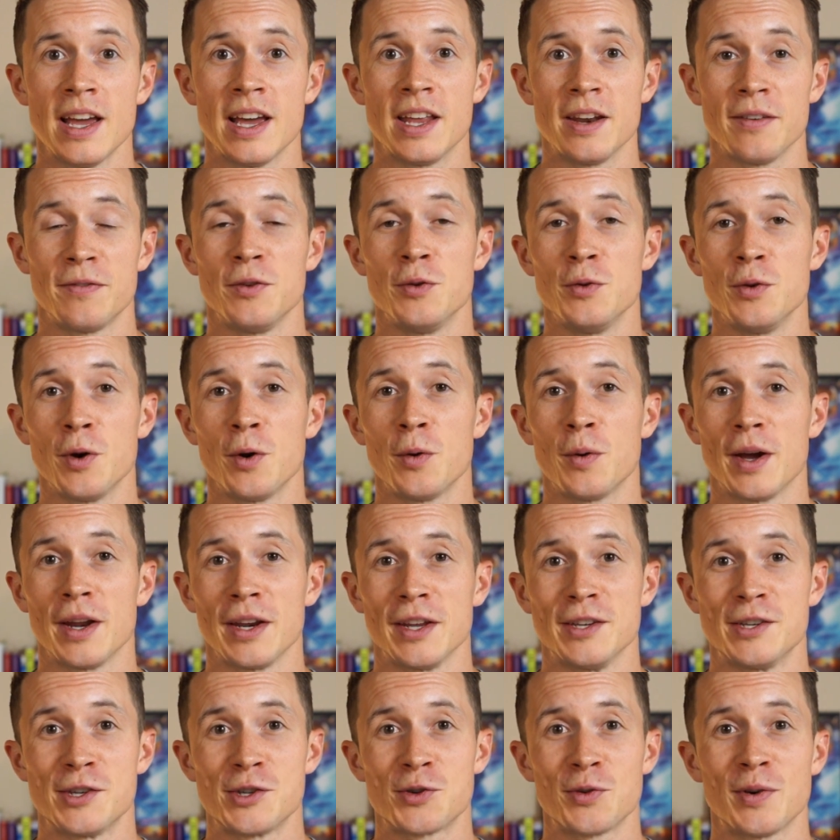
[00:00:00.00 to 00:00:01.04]
And if you know
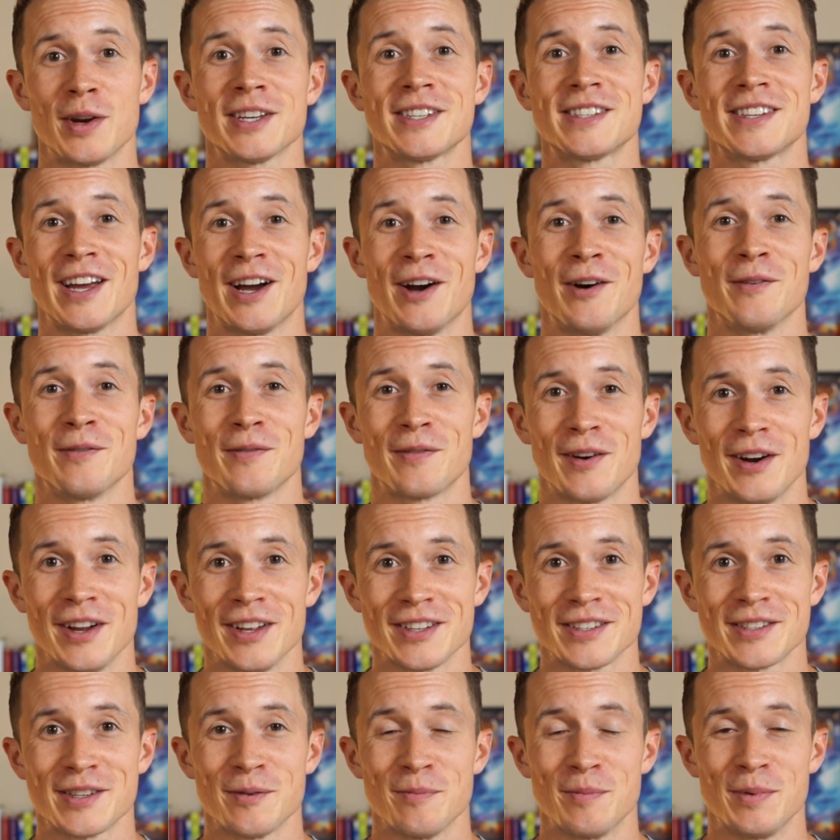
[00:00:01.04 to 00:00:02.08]
any stressed out
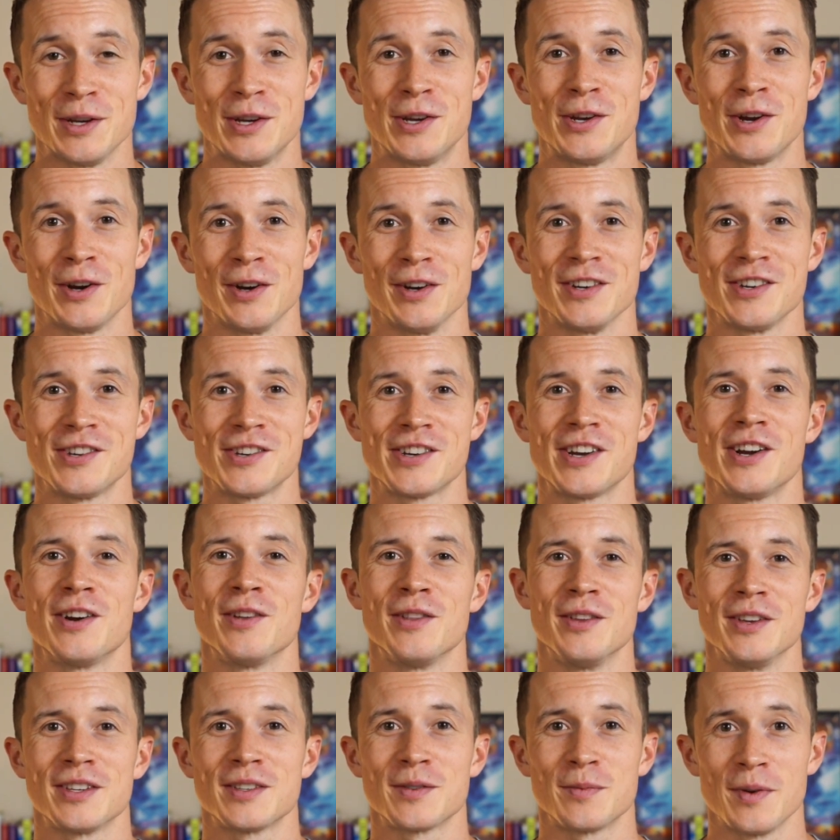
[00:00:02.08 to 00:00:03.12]
friends, be sure and share
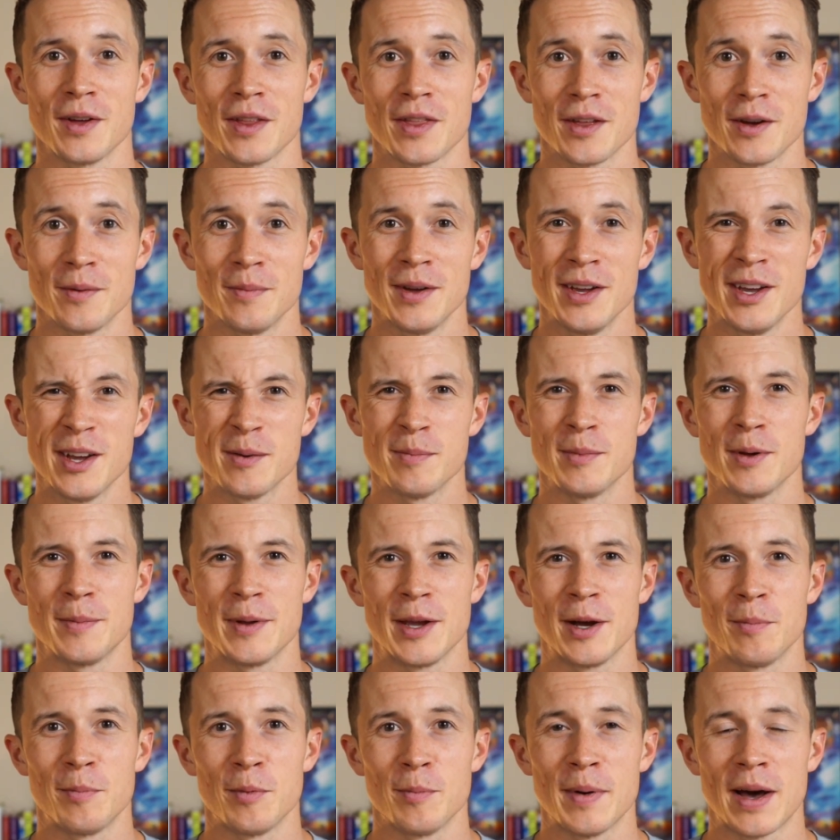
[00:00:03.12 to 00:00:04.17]
this with them, maybe
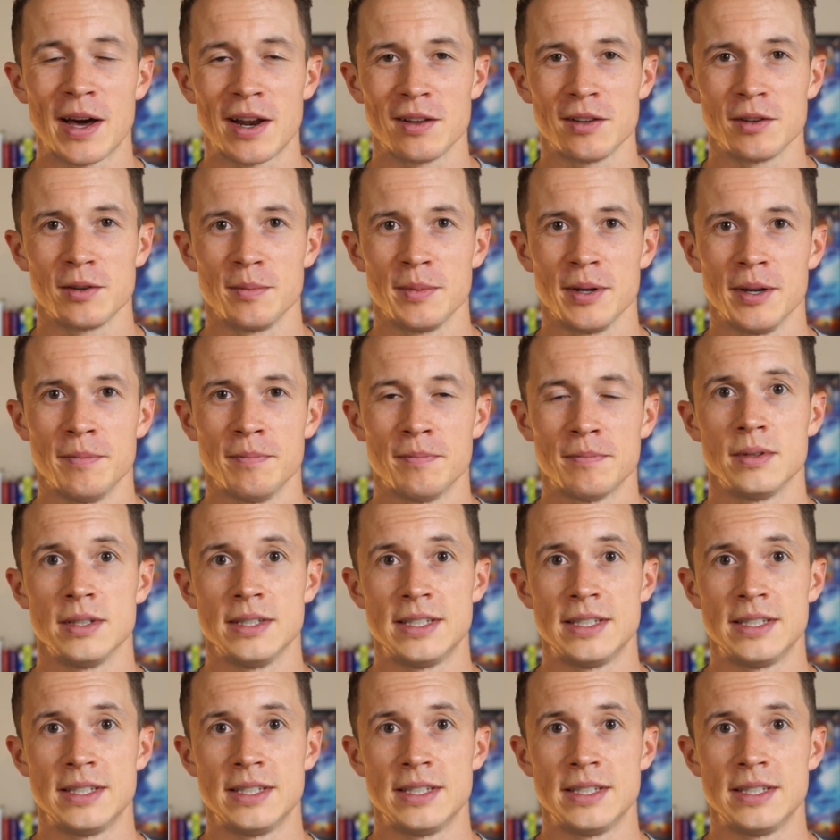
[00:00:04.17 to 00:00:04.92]
help them out a little bit.